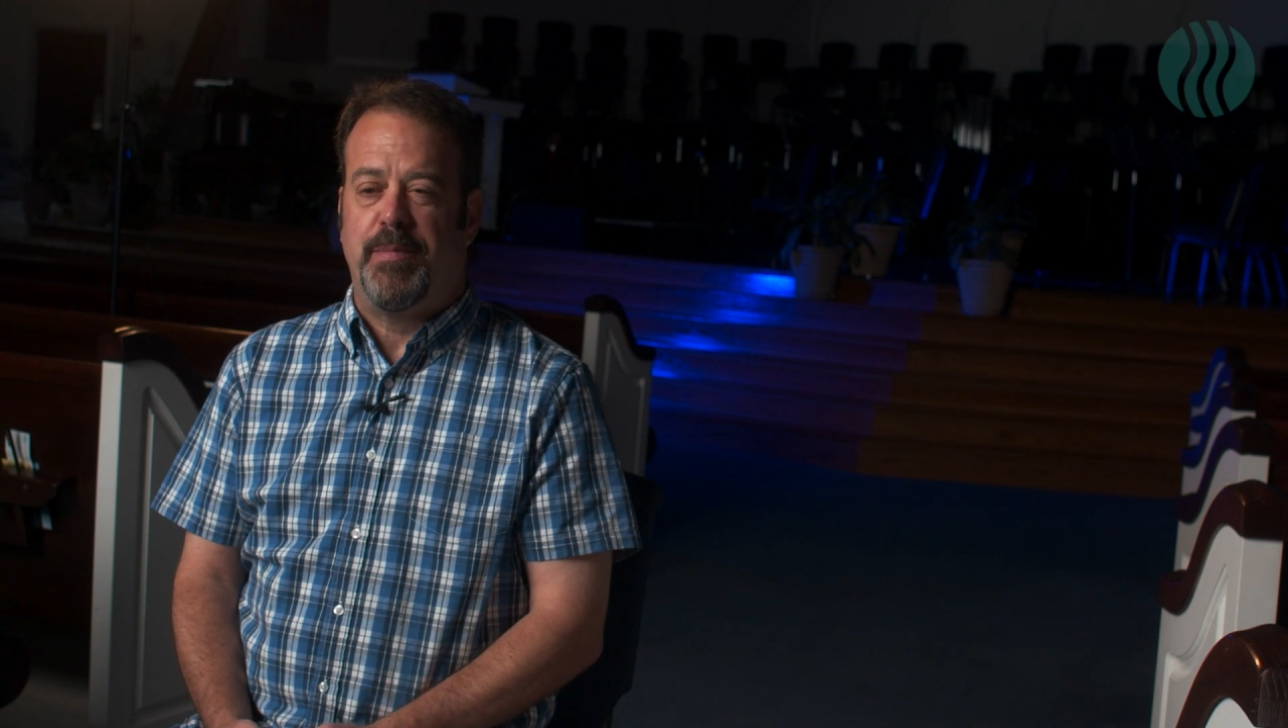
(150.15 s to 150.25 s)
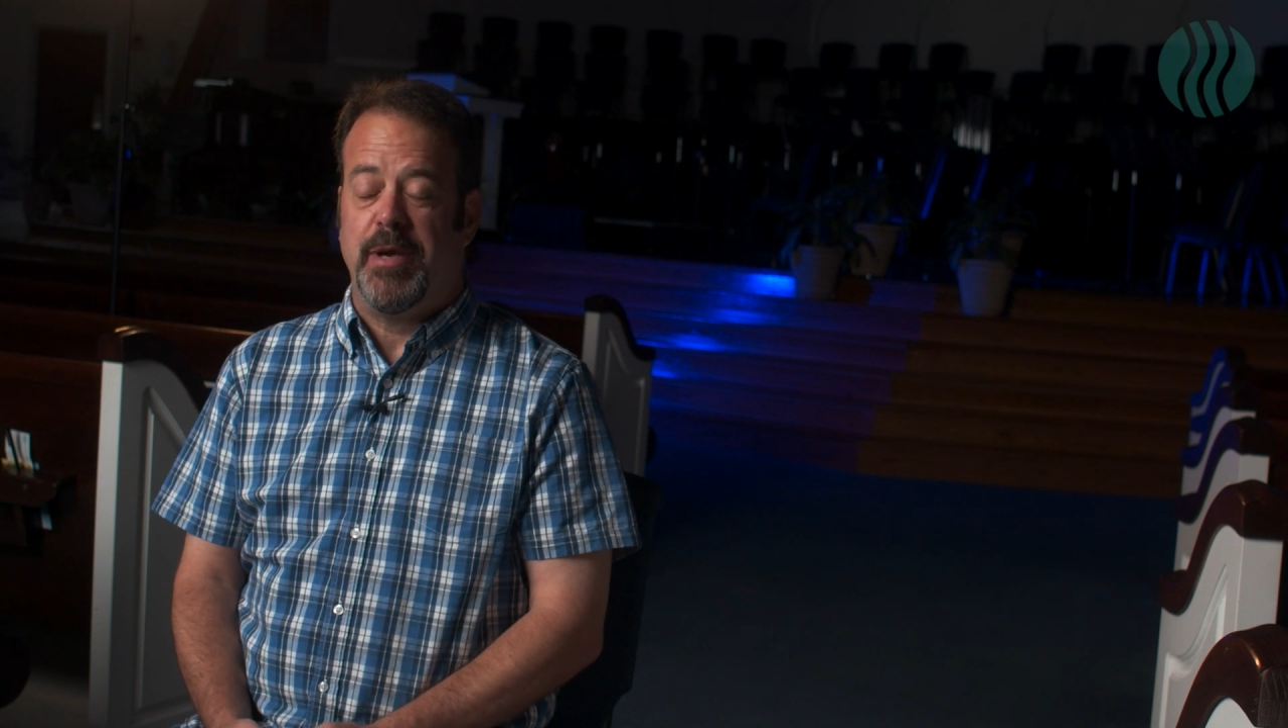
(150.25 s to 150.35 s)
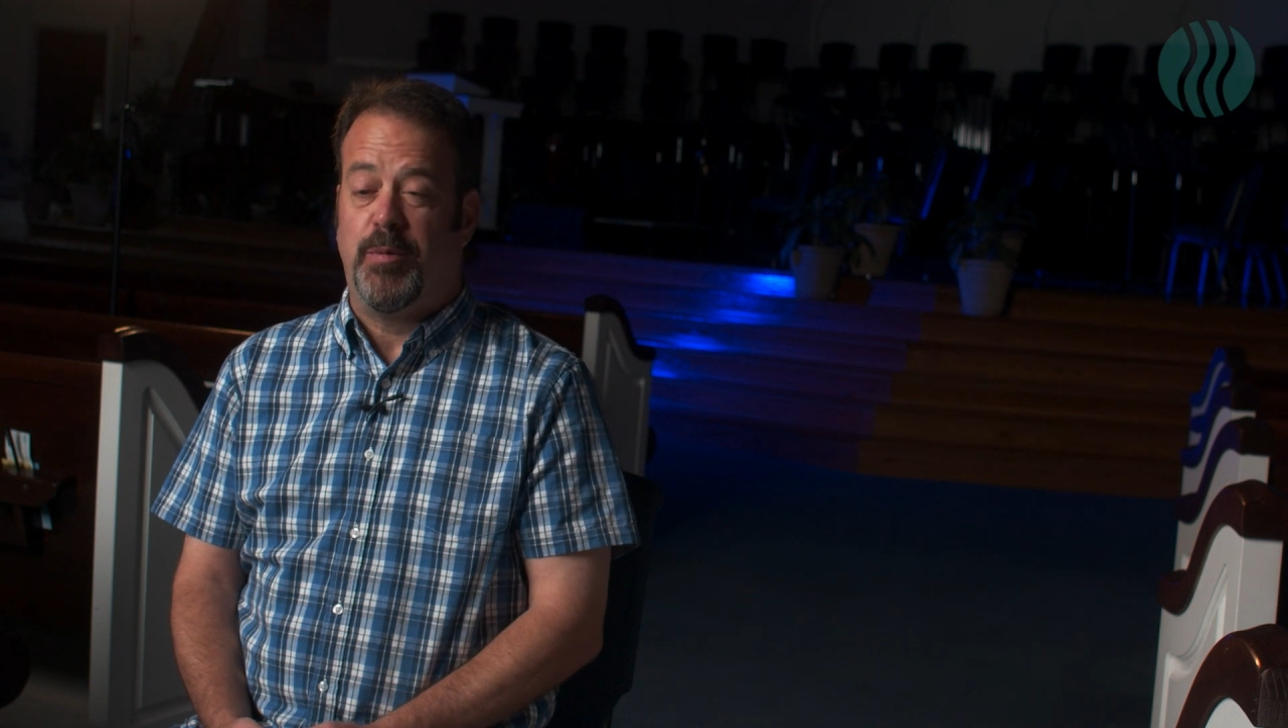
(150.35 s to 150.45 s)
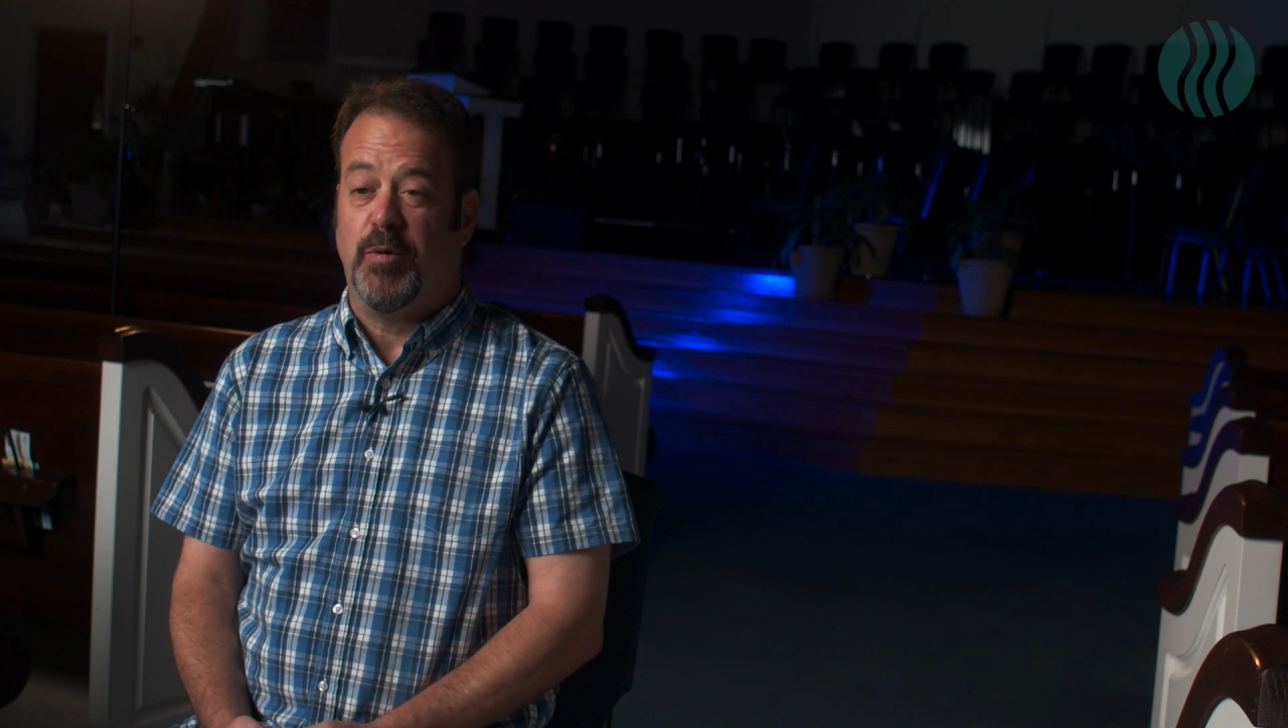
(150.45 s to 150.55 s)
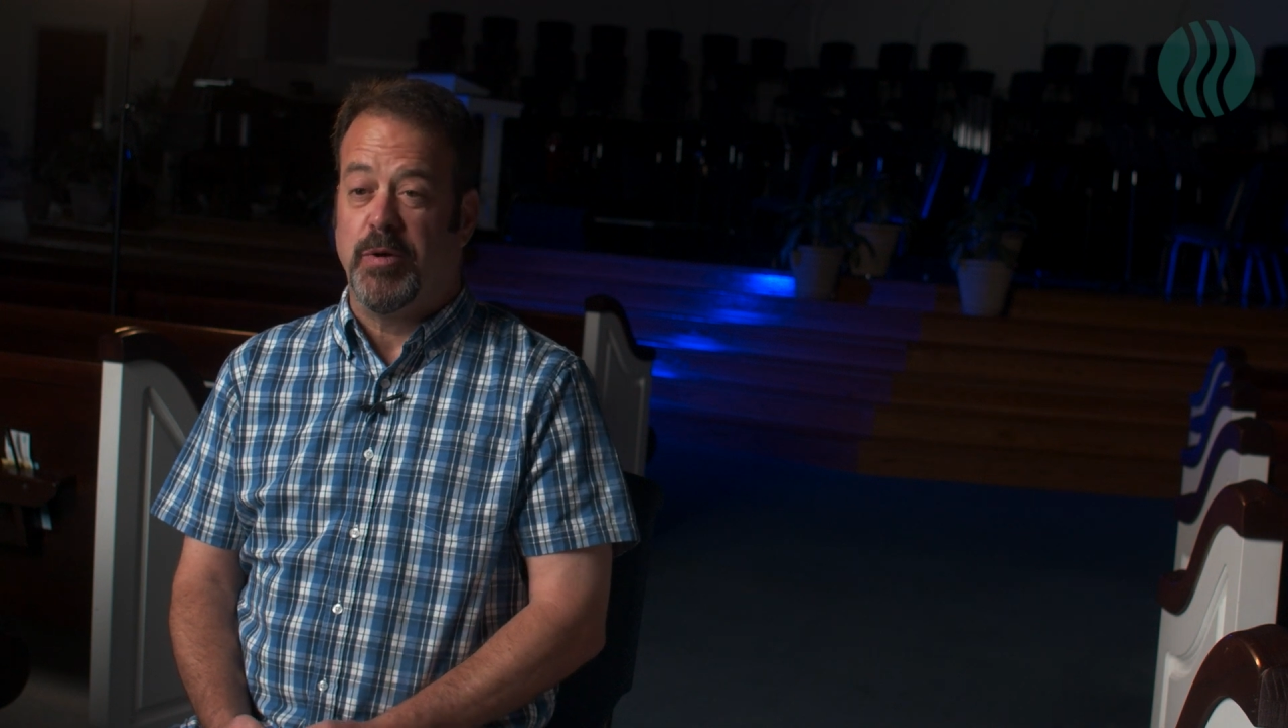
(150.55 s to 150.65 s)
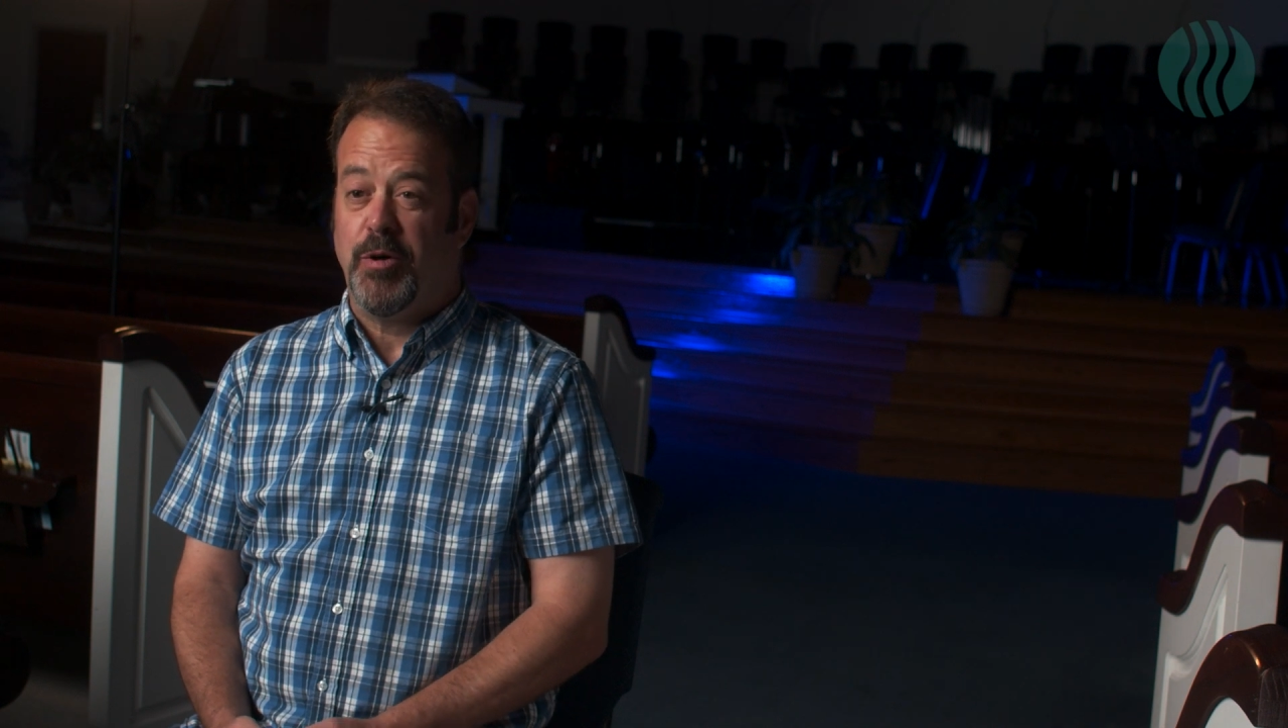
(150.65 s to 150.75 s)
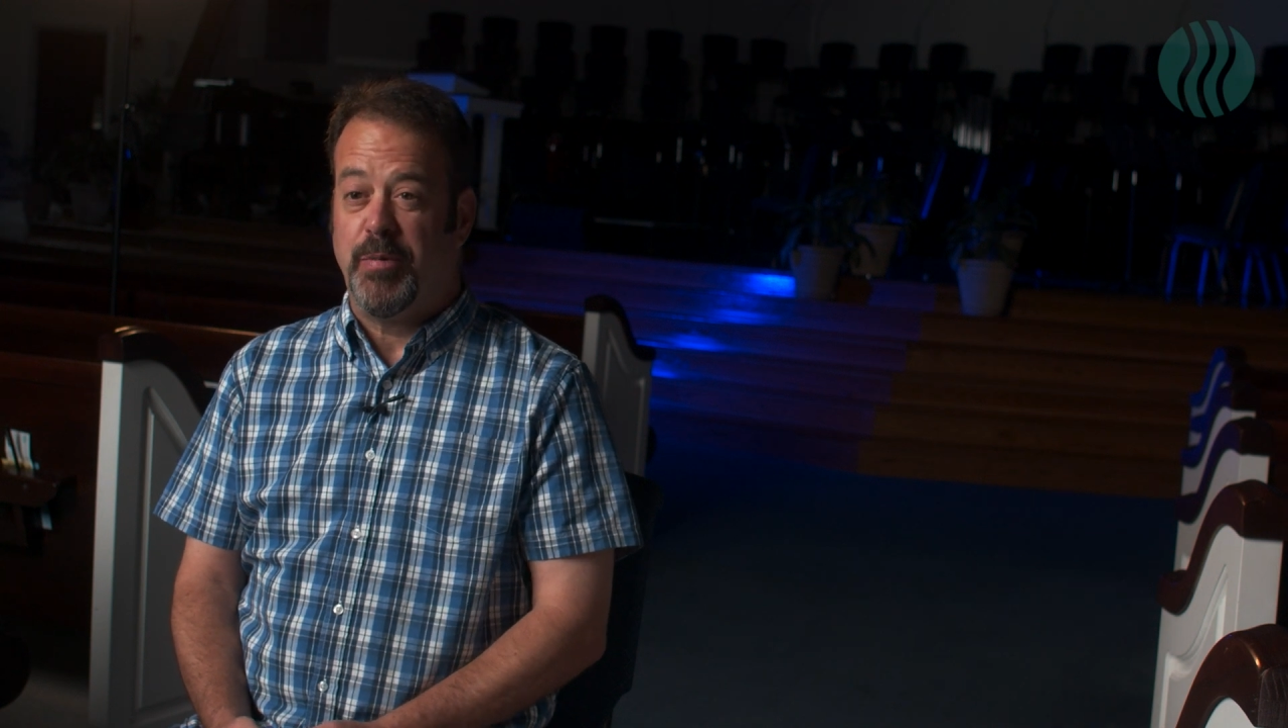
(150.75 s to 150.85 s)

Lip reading: by people.